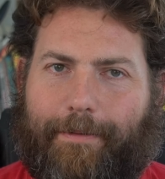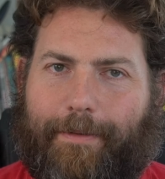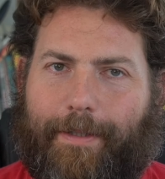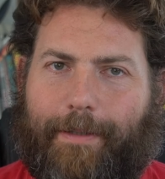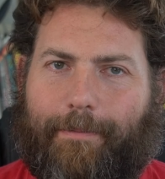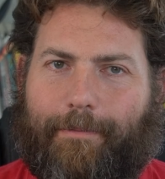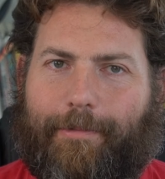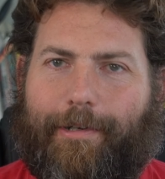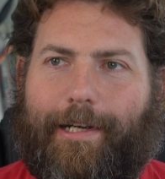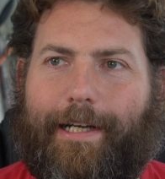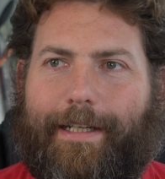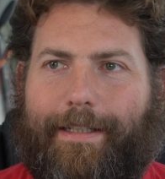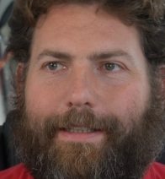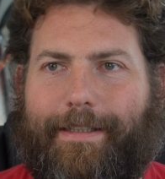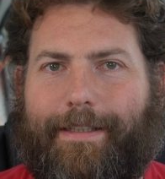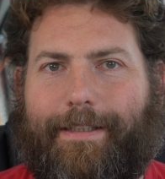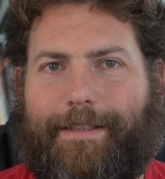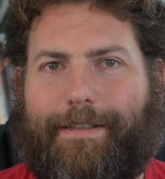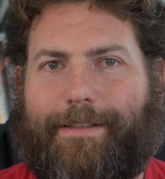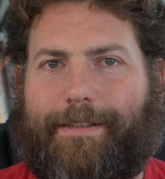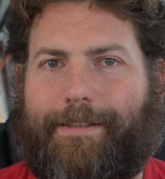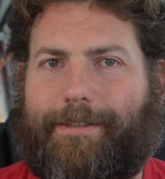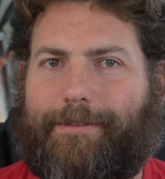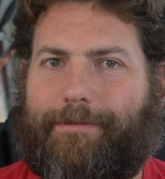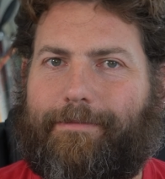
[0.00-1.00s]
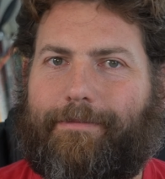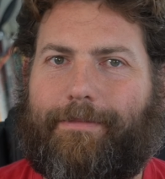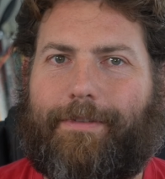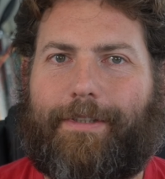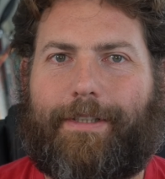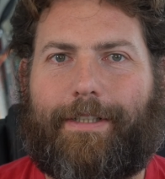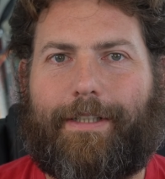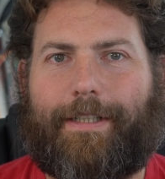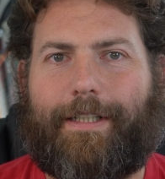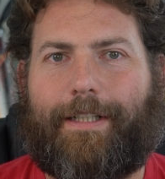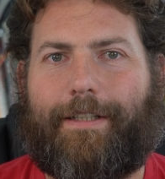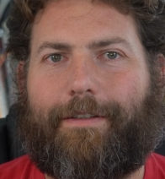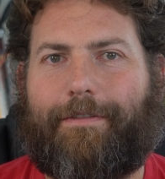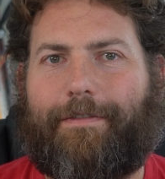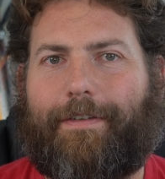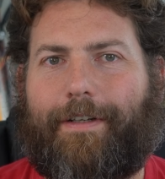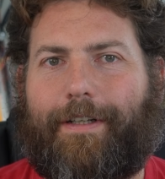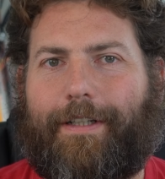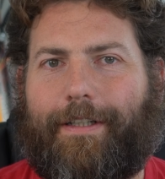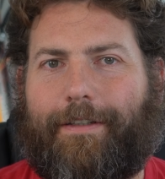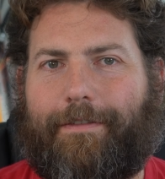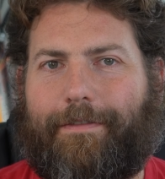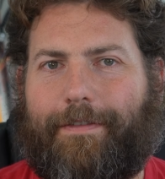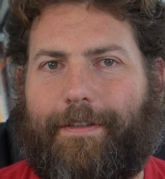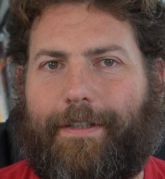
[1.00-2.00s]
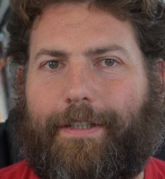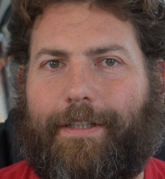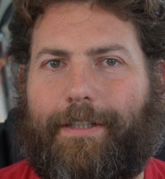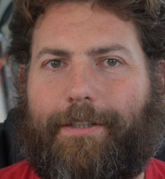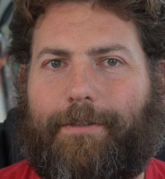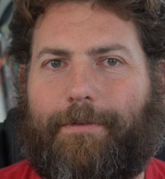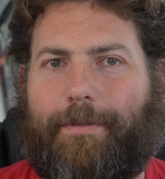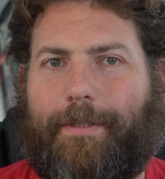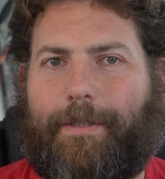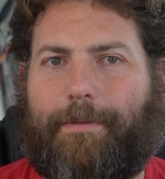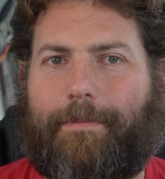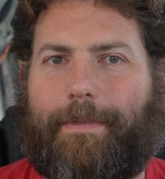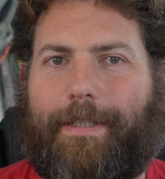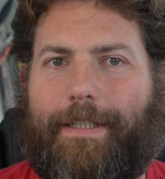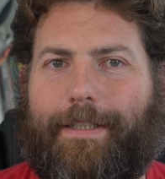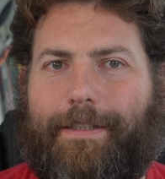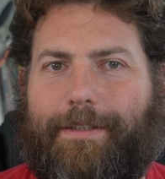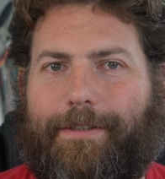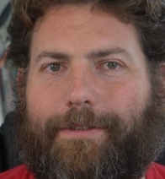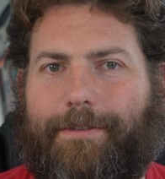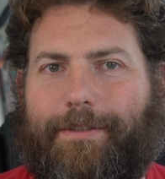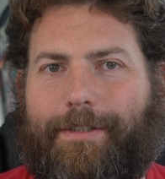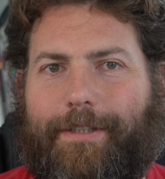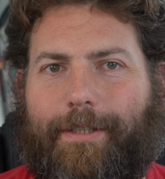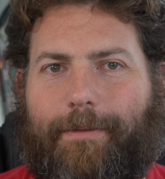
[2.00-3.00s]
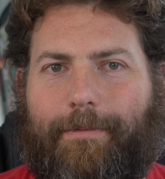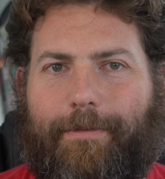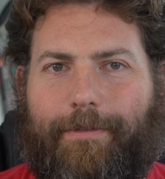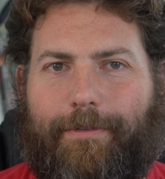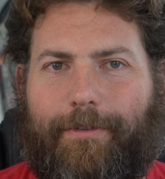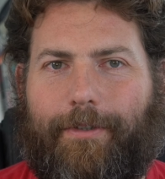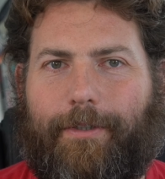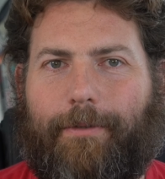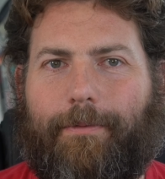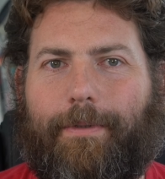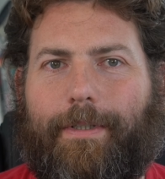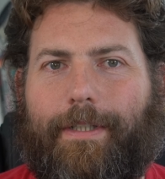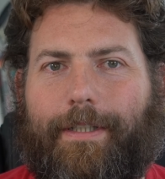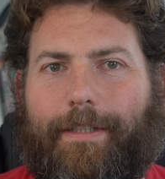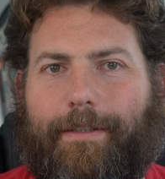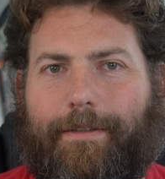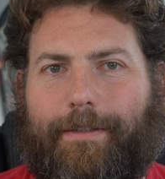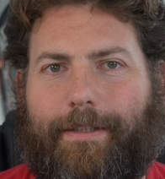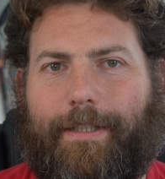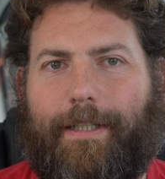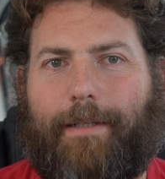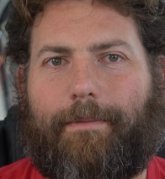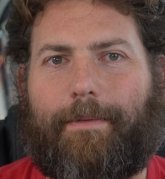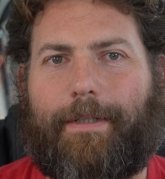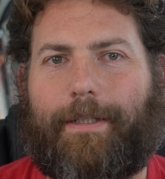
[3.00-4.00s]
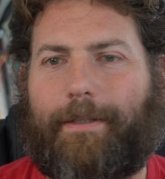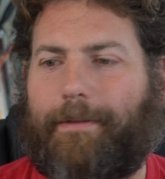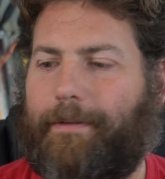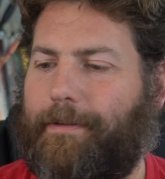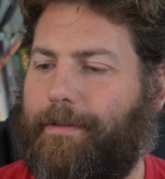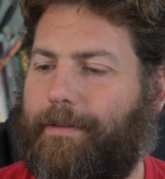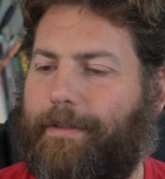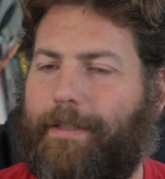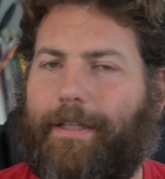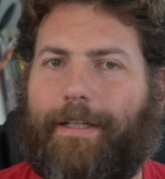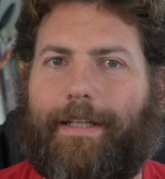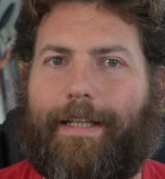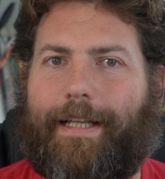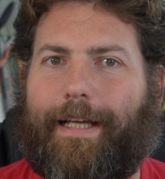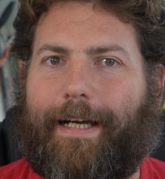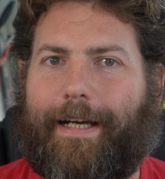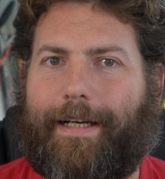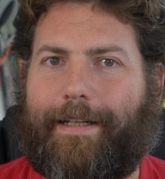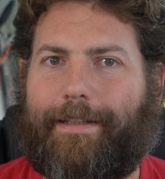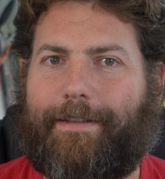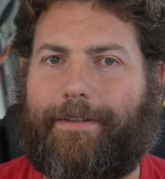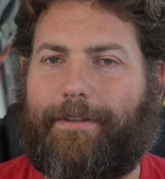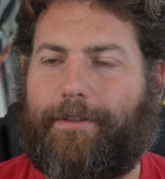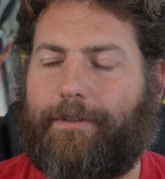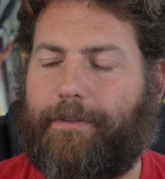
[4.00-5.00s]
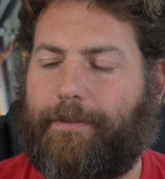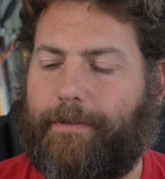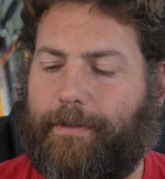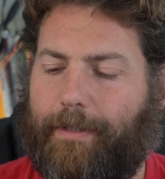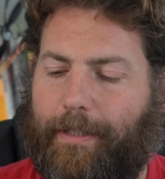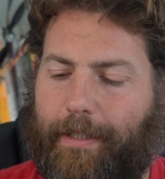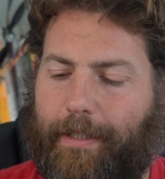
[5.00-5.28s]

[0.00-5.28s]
In practice, you're going to fly it for 20 minutes or so before you want to come in and land,